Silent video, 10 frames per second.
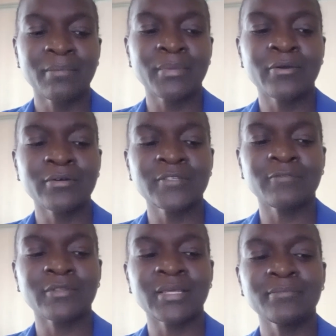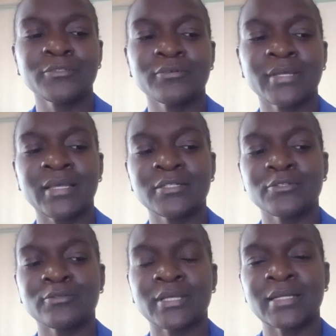Because for them to get
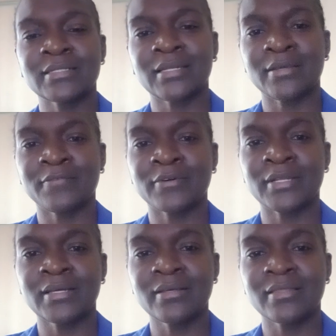to that level,